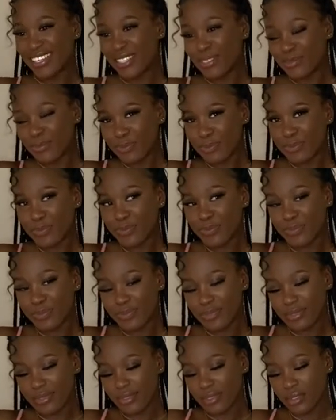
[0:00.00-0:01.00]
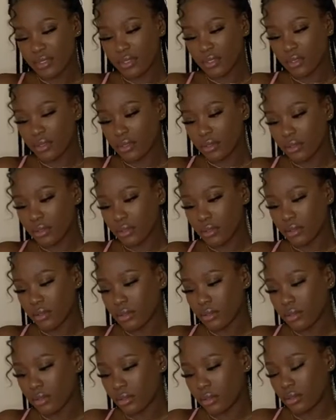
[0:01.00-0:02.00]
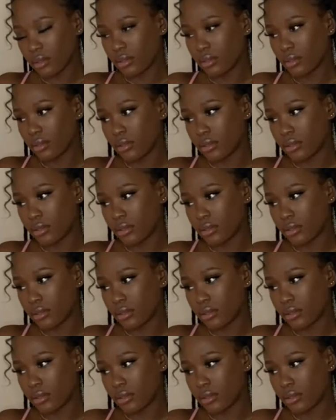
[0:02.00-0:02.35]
(silence)